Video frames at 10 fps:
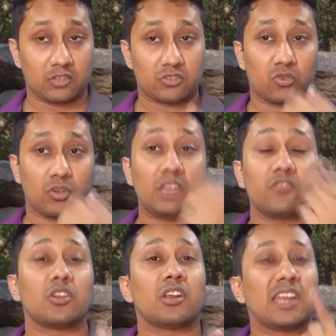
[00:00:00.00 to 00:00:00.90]
So
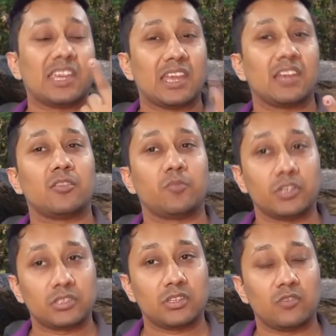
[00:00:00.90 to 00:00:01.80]
if you're a right-handed
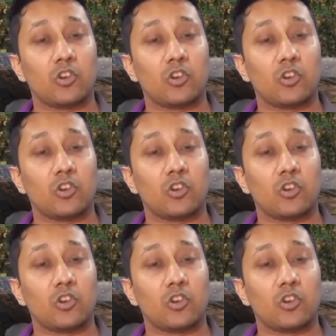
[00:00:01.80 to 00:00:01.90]
person,